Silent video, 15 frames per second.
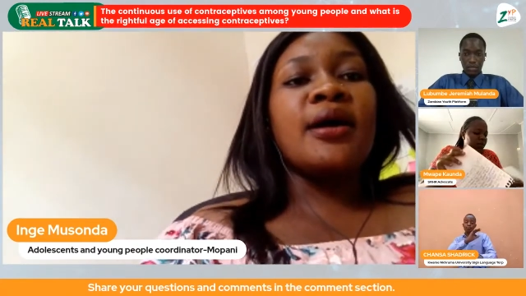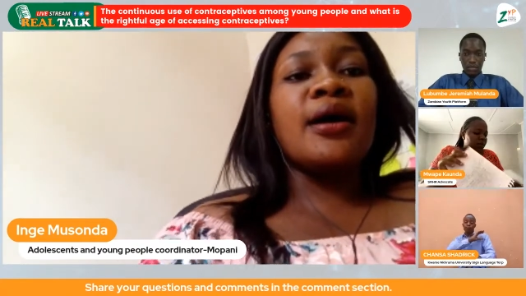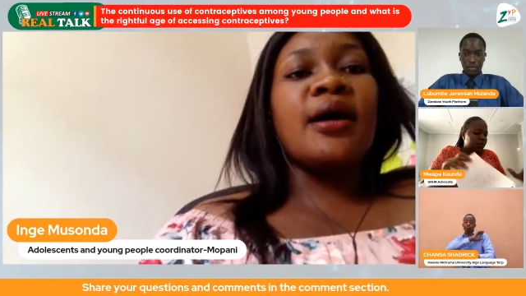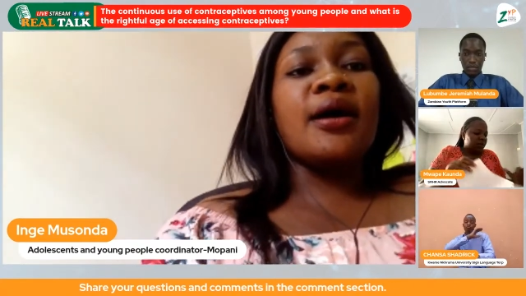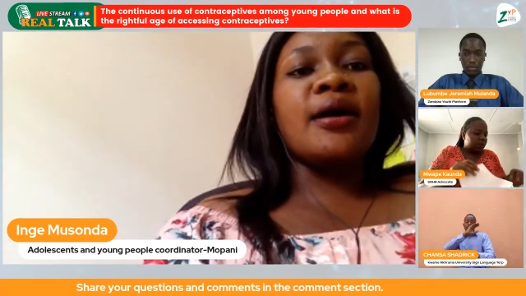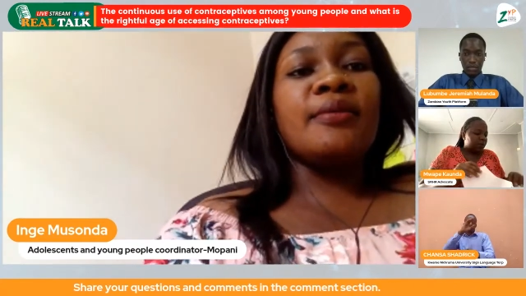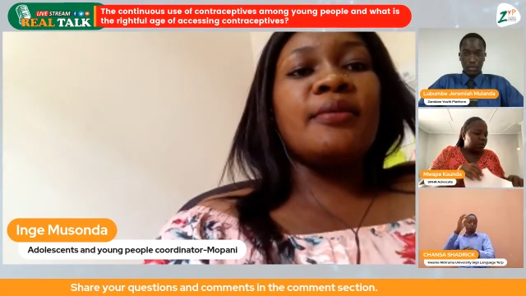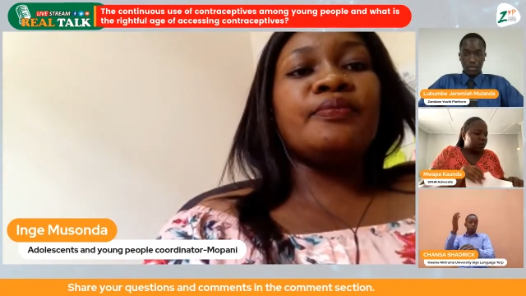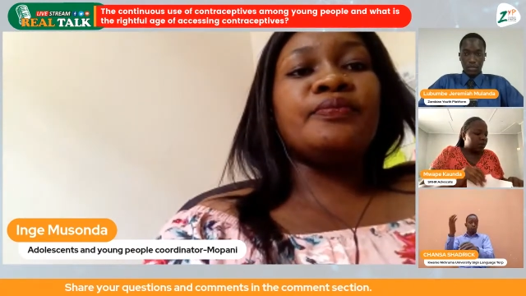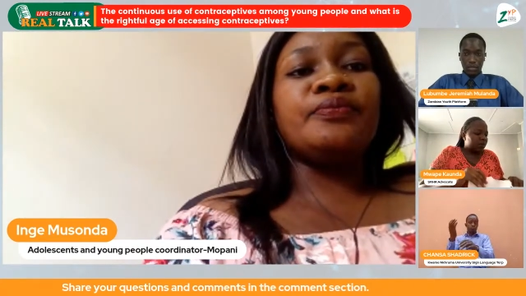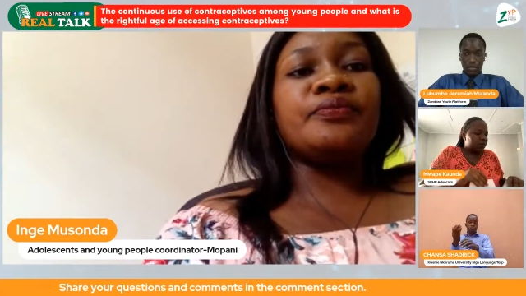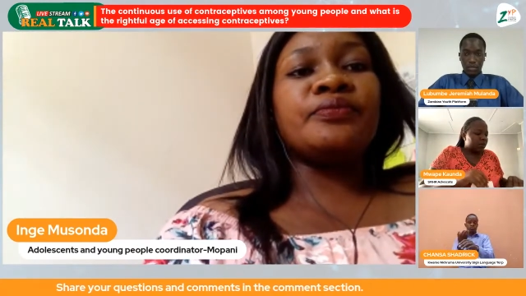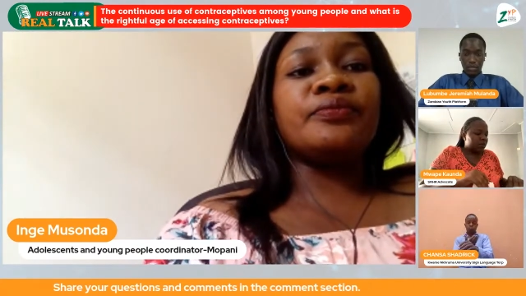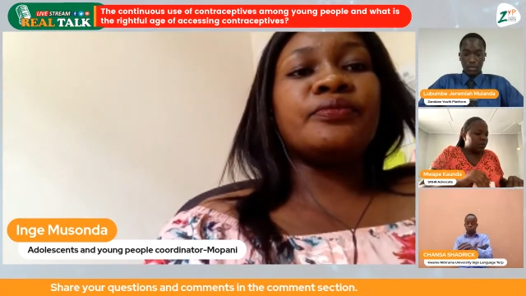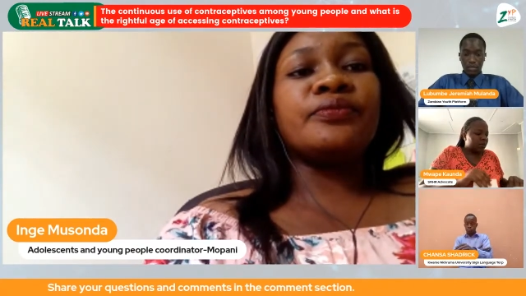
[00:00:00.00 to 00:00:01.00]
um,
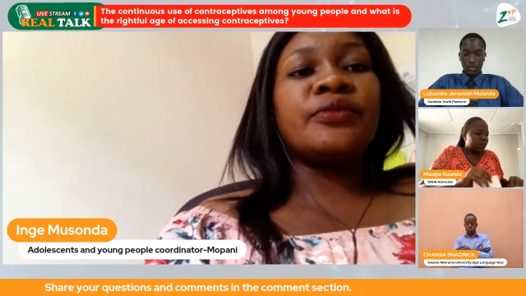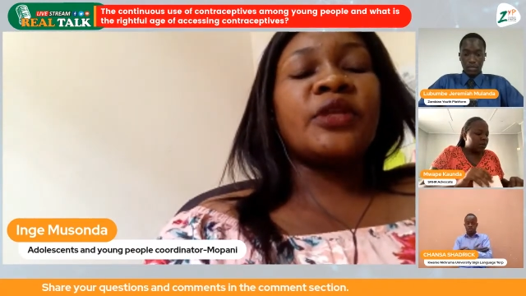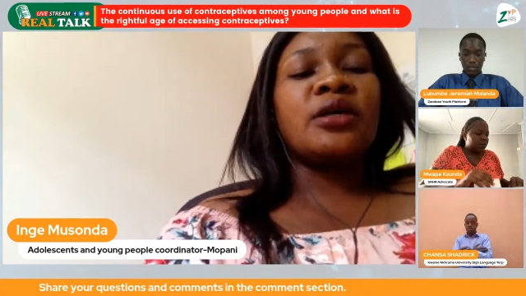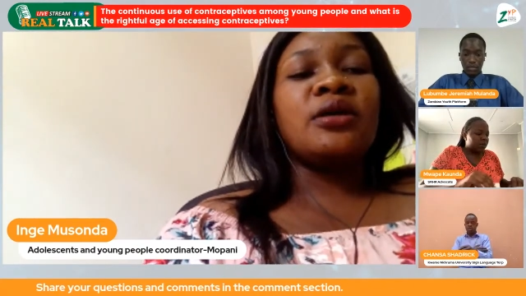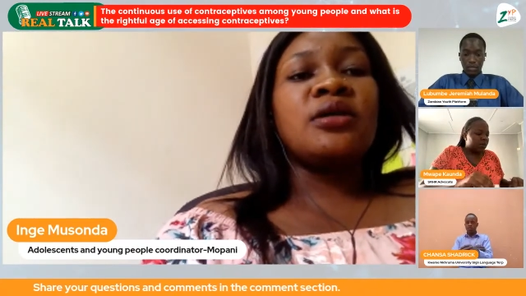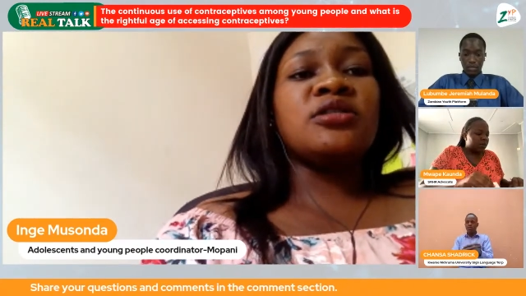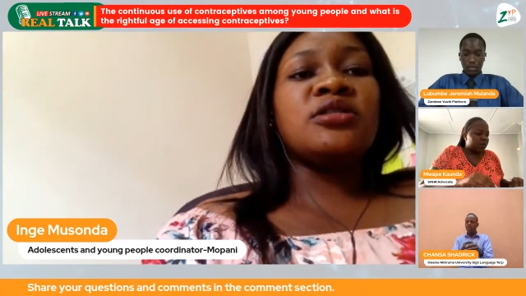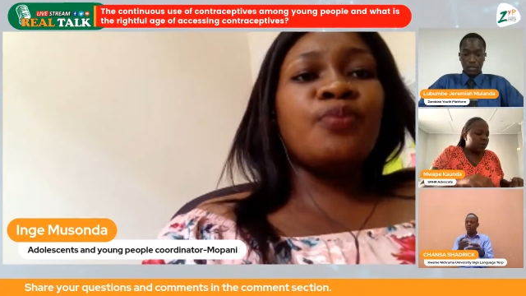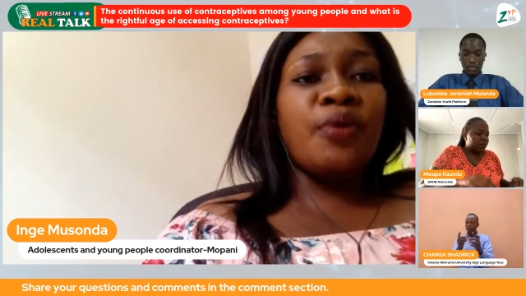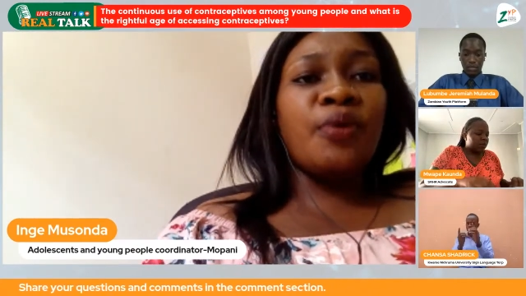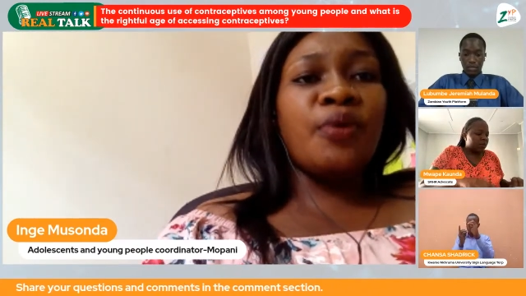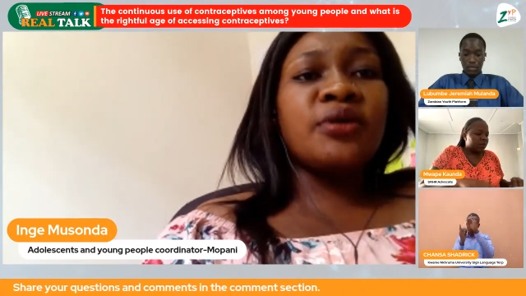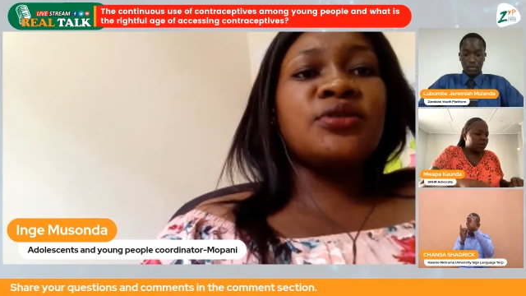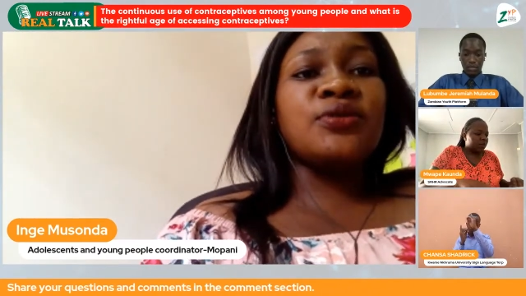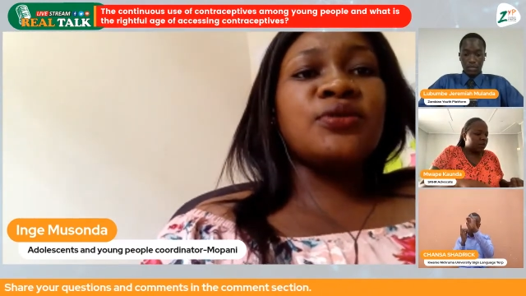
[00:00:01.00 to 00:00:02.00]

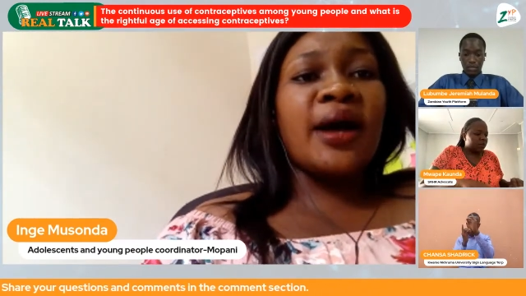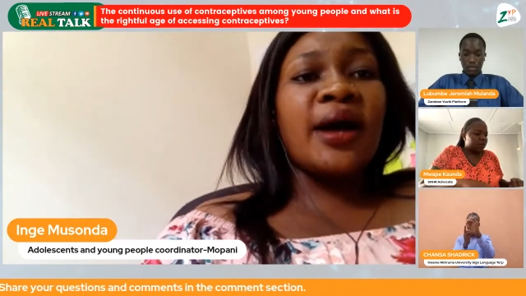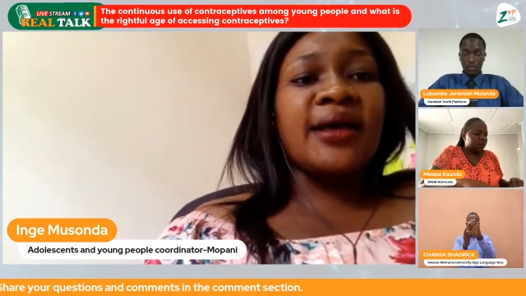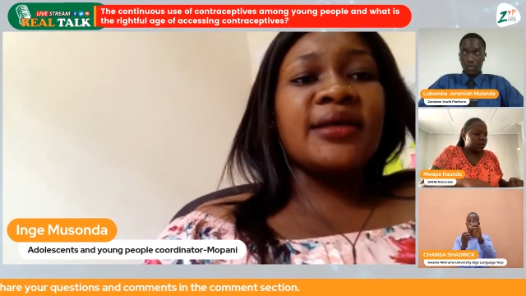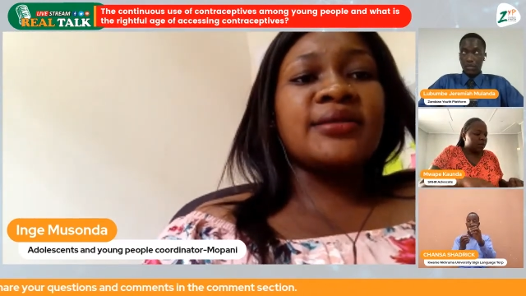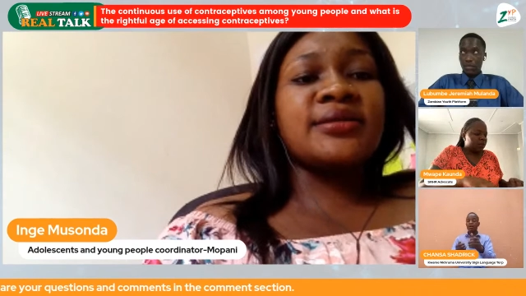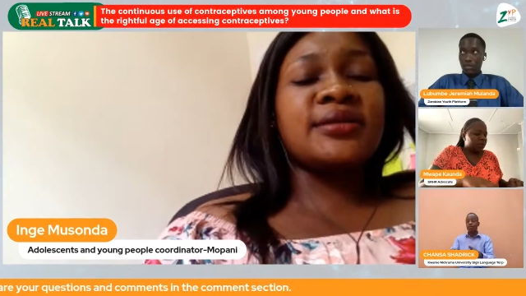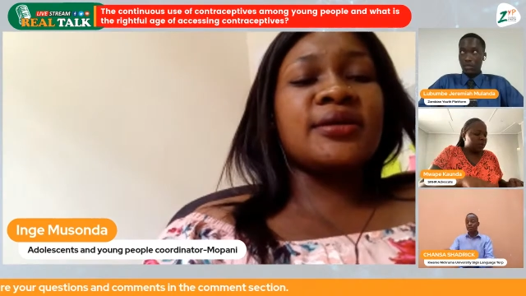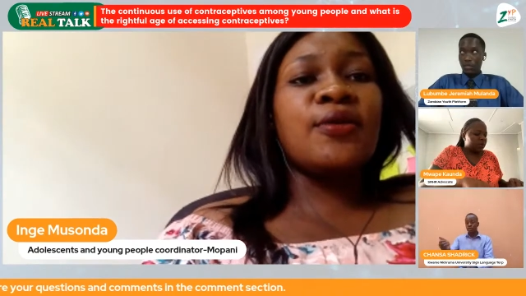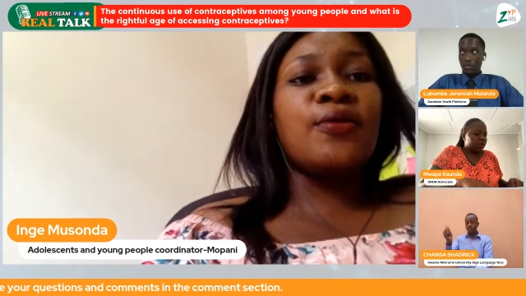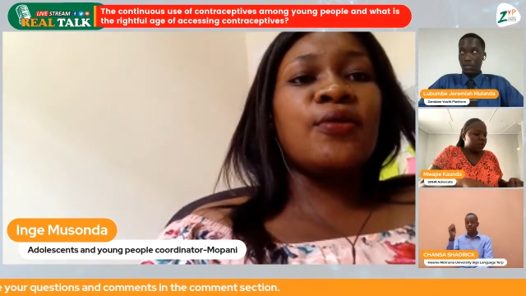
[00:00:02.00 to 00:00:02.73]
spoke to us